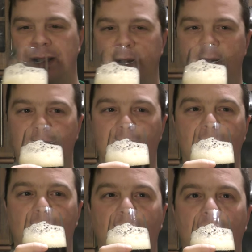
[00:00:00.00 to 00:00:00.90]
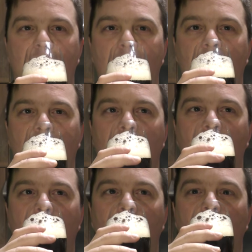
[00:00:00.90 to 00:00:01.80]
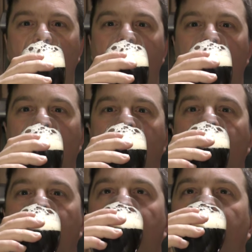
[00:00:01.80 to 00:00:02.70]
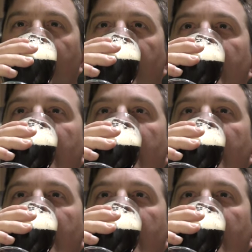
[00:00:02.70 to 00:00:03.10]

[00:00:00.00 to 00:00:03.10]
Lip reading: (no one is talking)